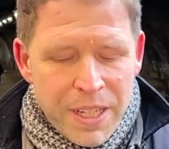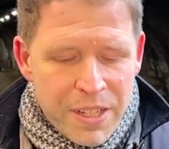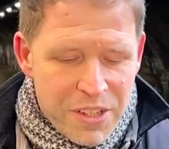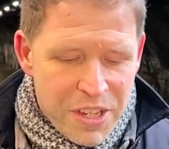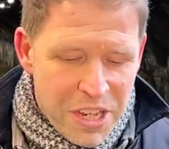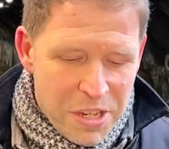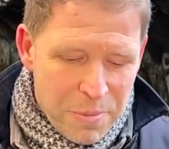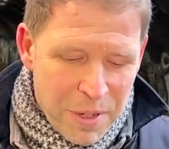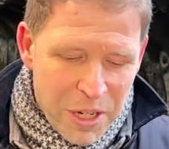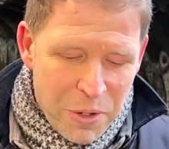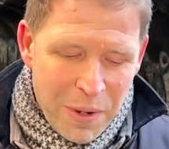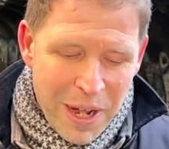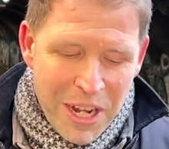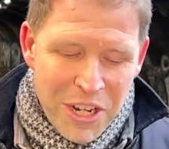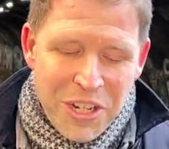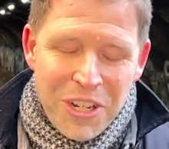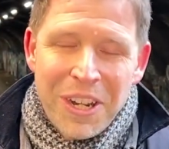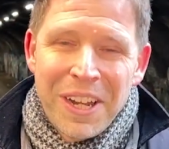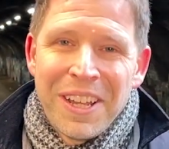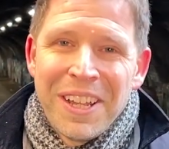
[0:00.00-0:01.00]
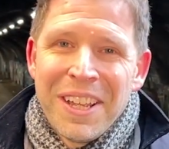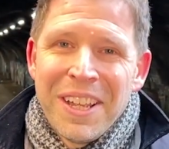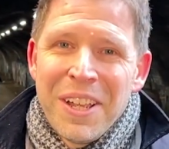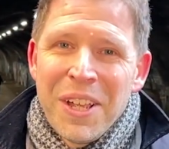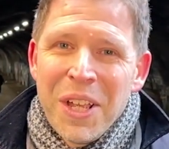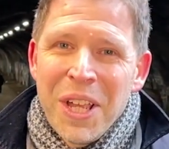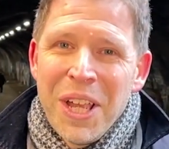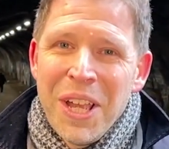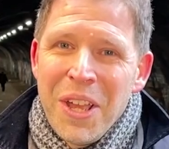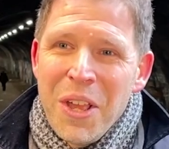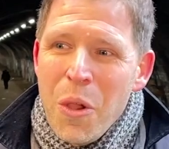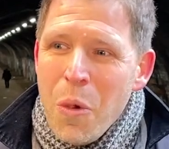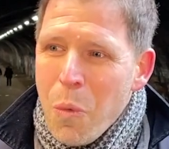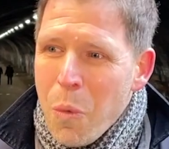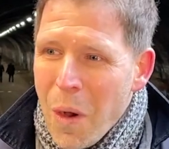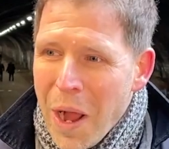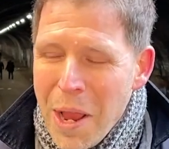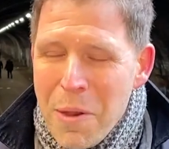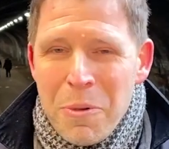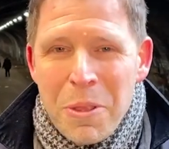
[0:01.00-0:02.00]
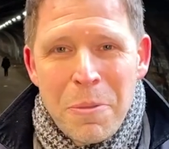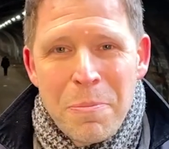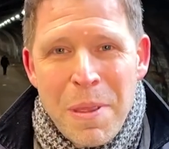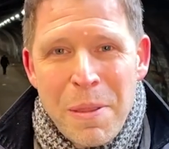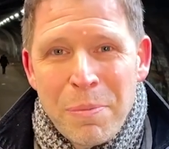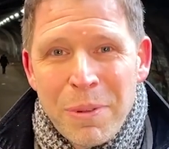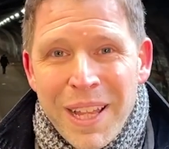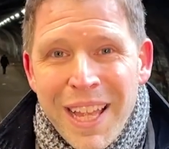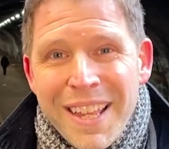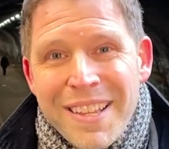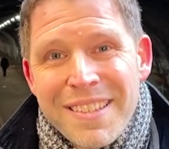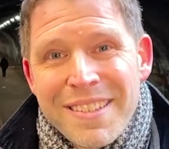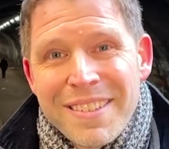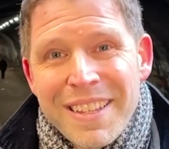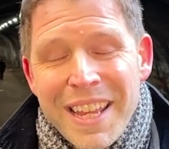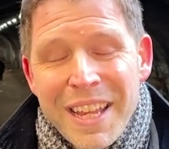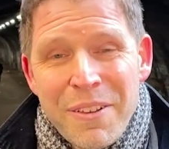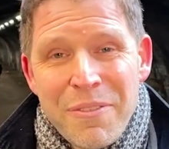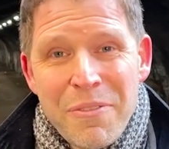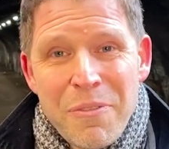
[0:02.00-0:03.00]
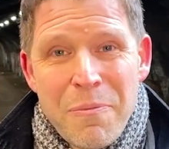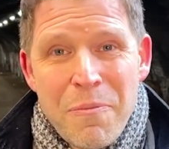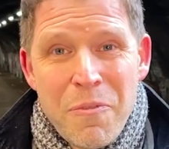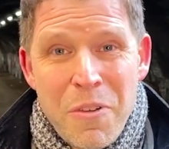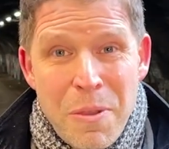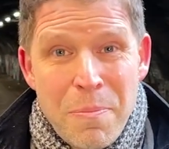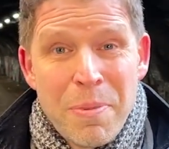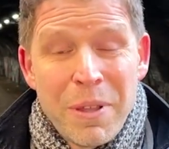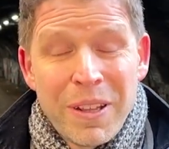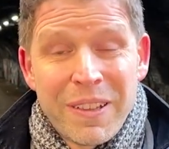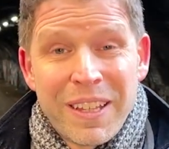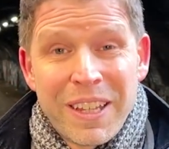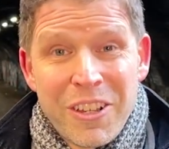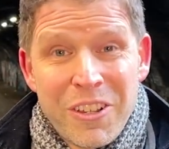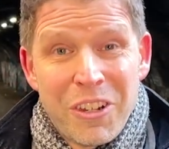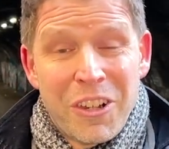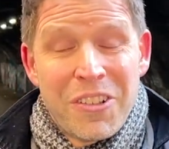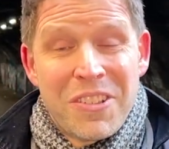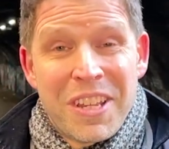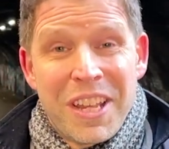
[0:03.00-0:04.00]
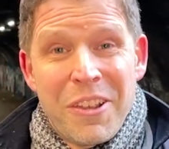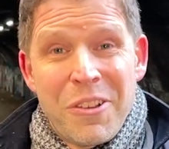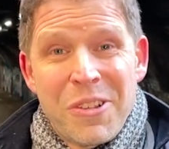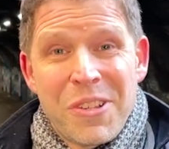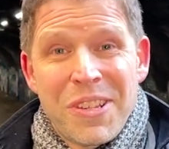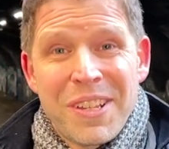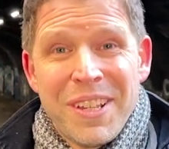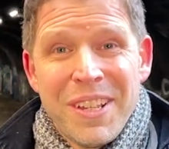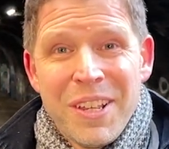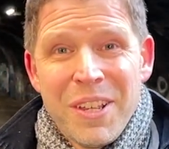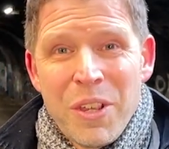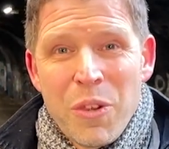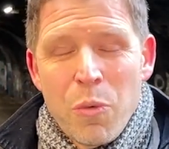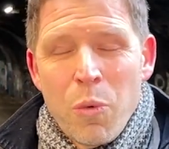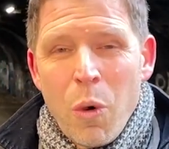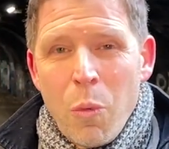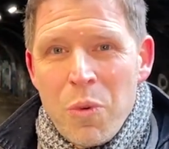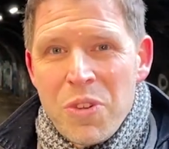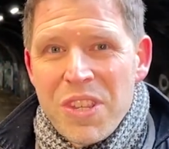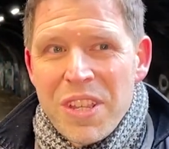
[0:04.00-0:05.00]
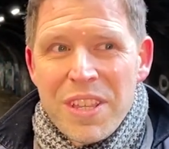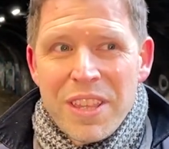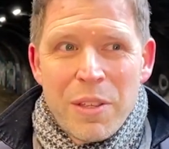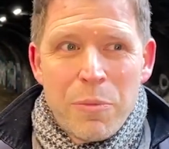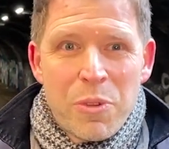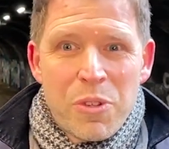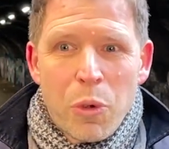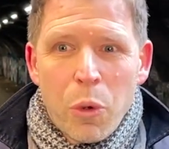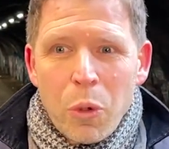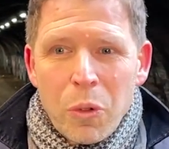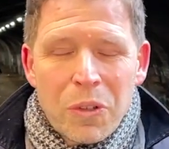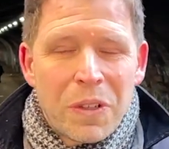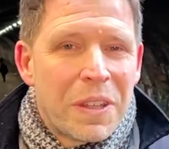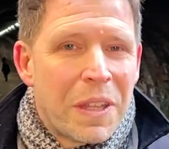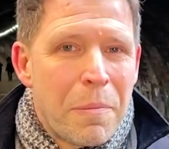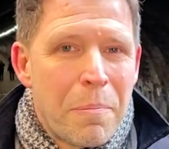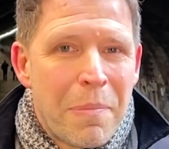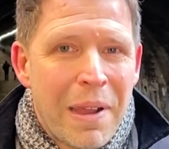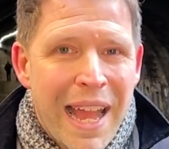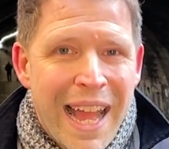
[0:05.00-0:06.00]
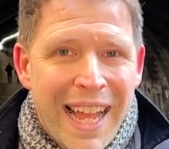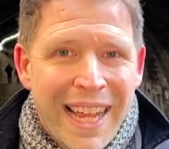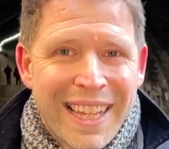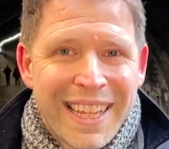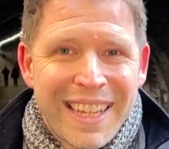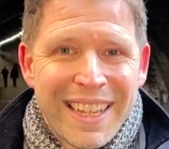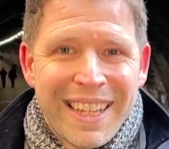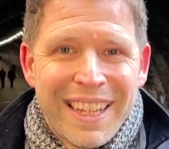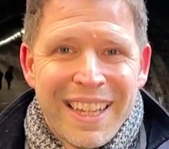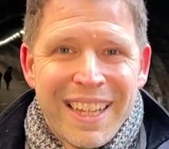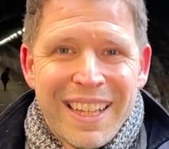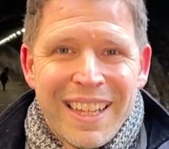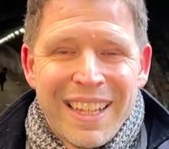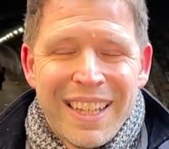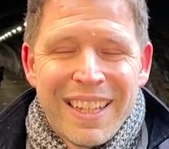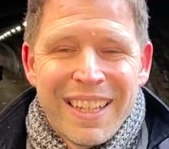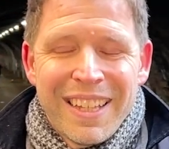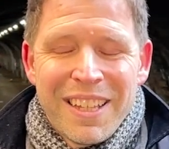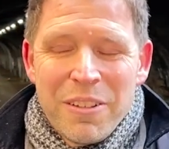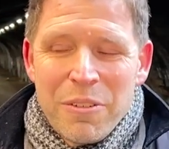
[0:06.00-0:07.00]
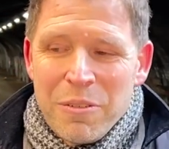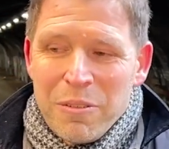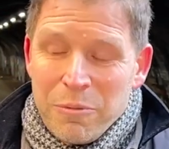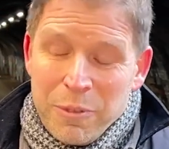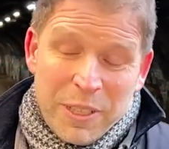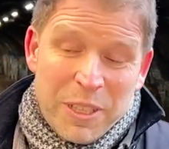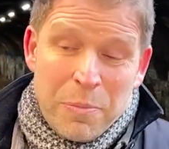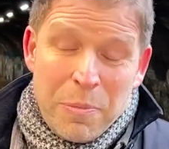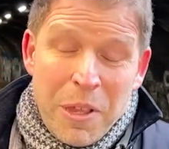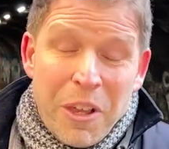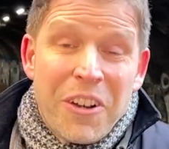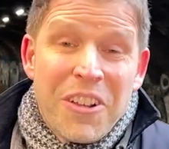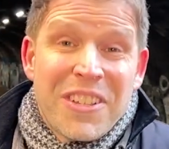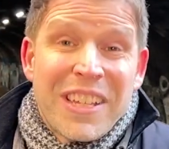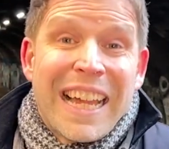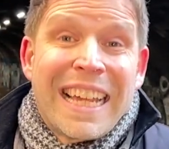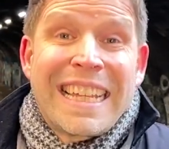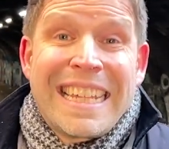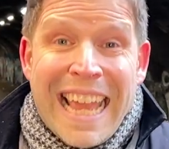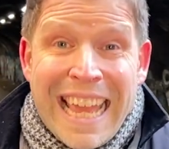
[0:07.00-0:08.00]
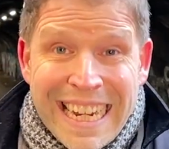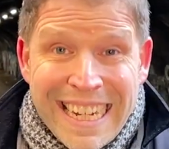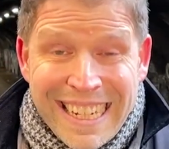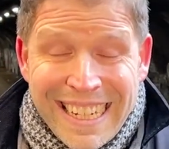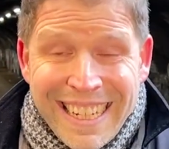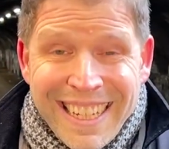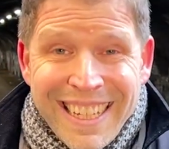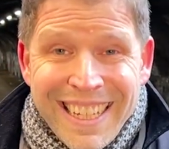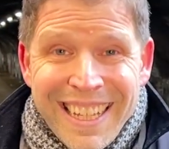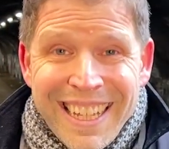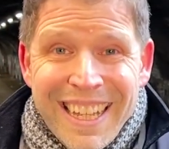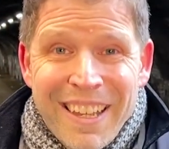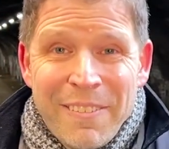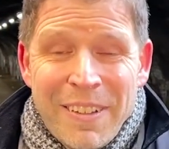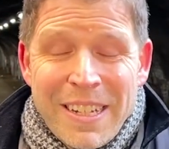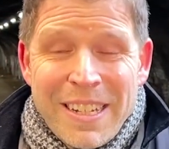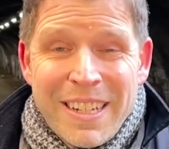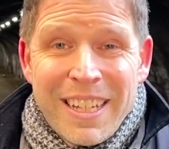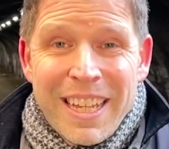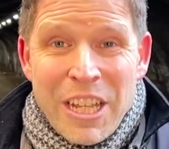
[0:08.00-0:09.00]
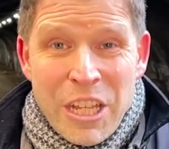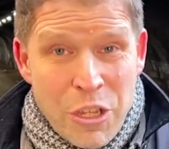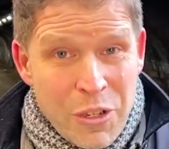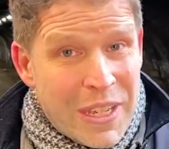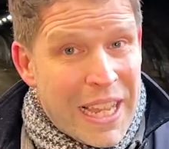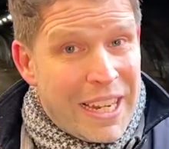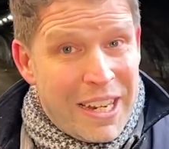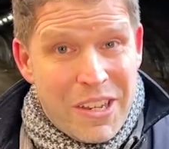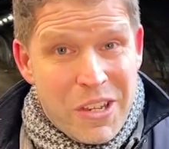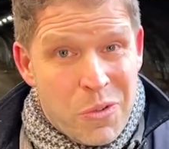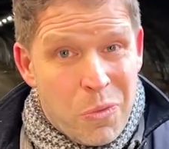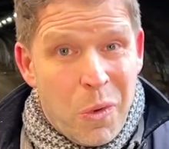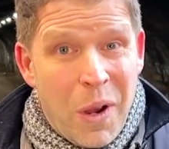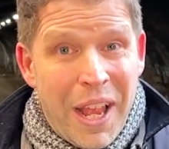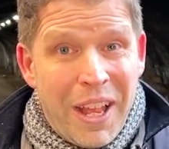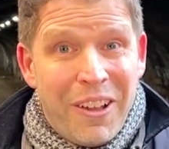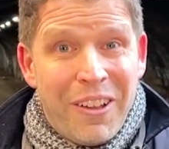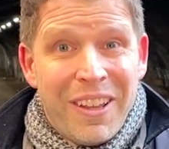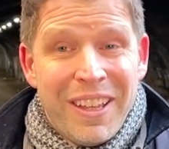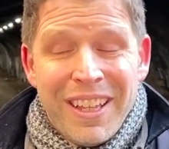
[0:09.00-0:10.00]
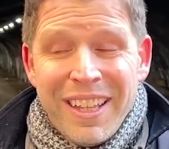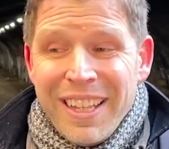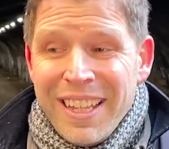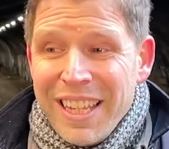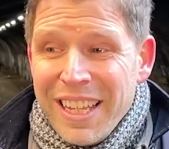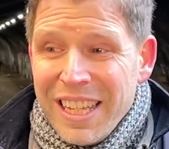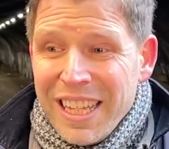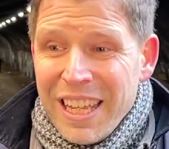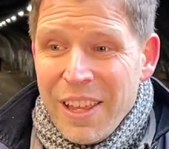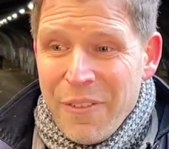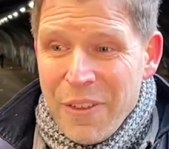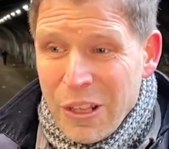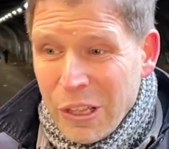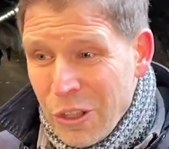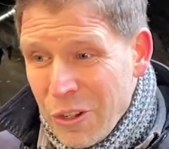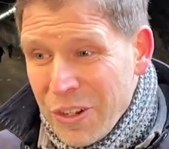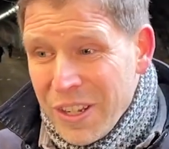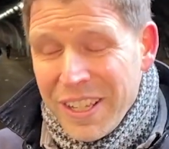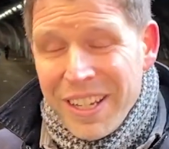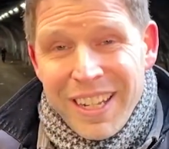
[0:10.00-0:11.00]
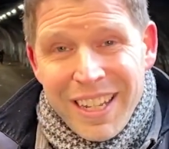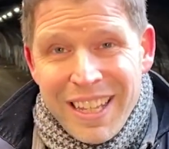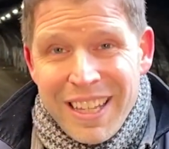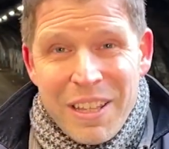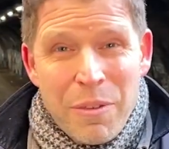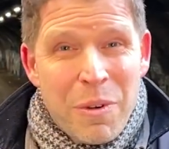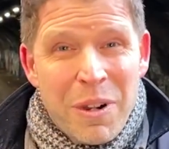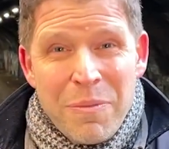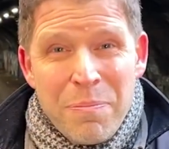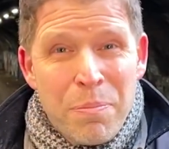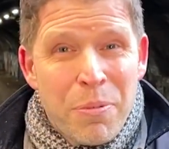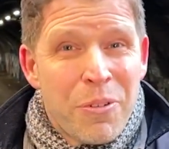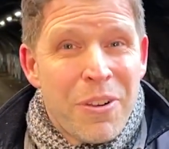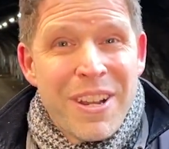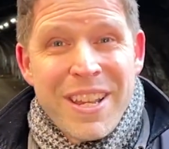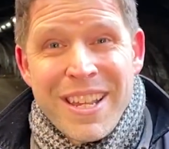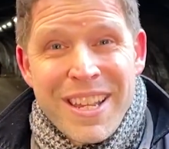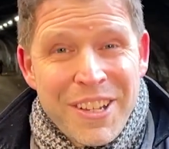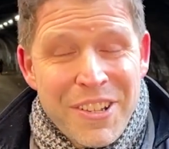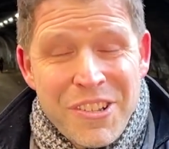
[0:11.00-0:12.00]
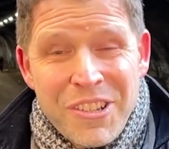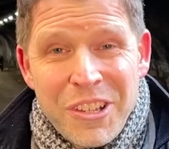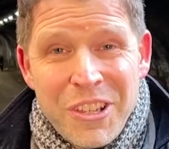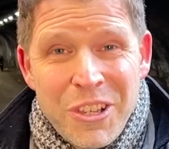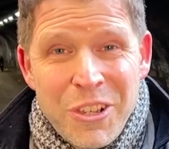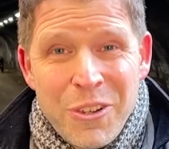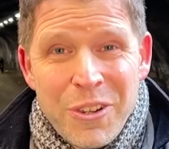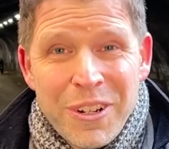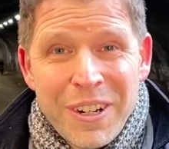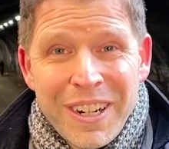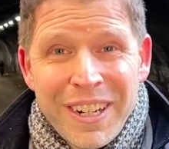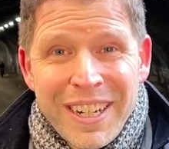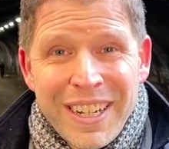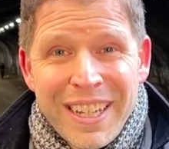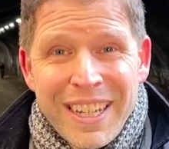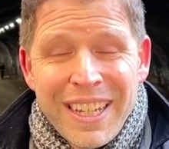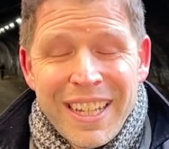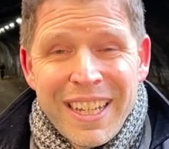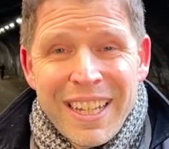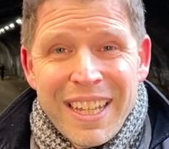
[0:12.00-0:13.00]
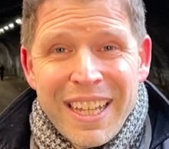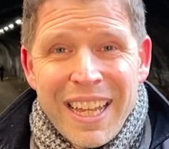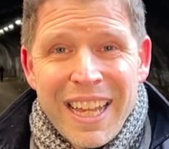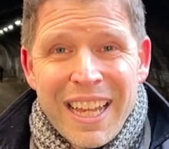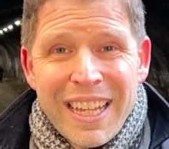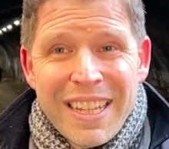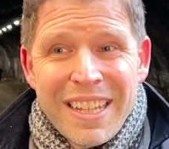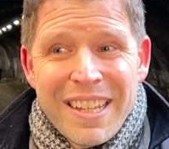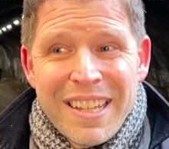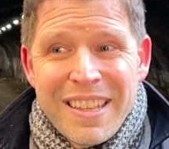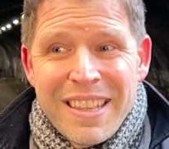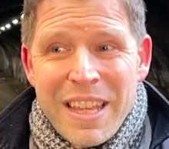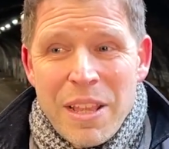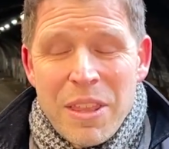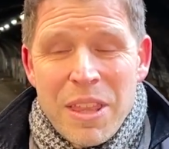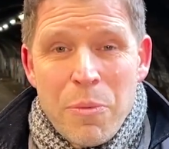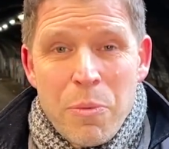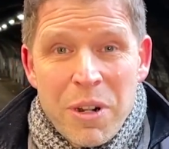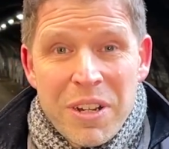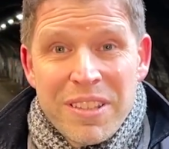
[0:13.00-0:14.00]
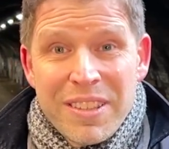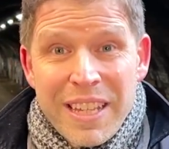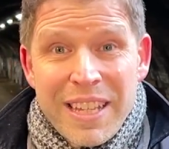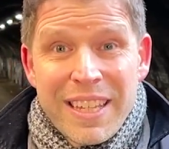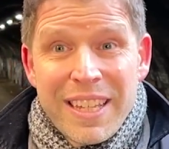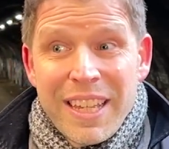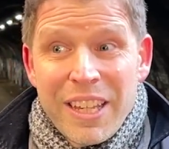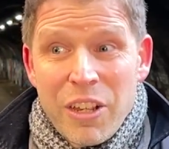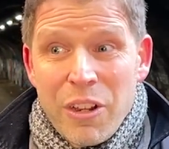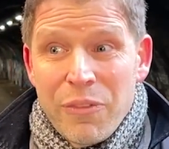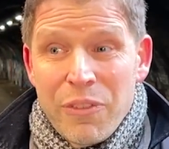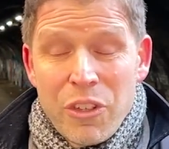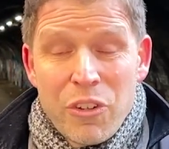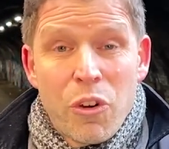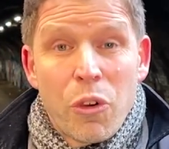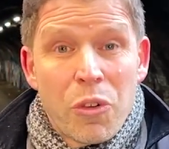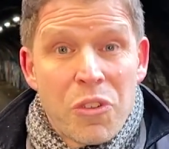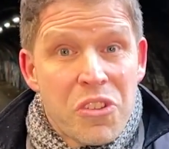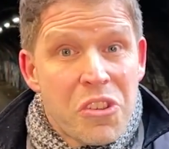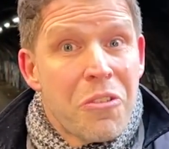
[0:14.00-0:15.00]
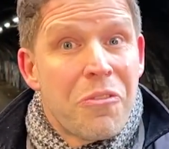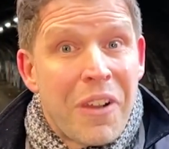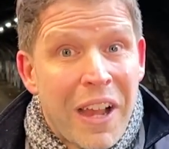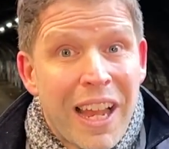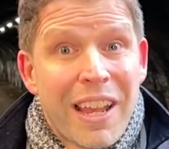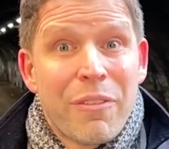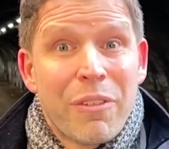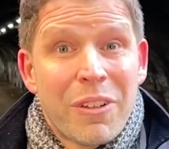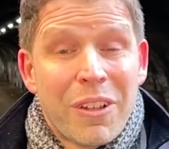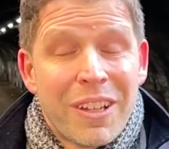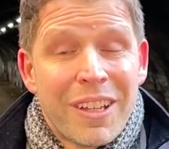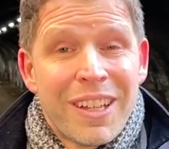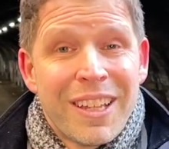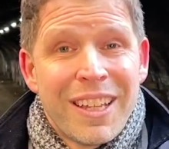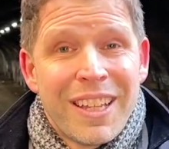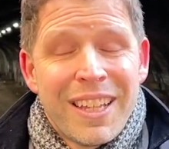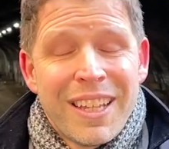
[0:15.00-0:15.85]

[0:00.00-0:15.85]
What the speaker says: So here's my question. Why were the people hesitating from rebuilding God's house? What was it that was holding them back? Well, to be honest, I get it. I mean, and you get it as well. If you look at it, they were pretty insecure. And they were thinking of their own survival.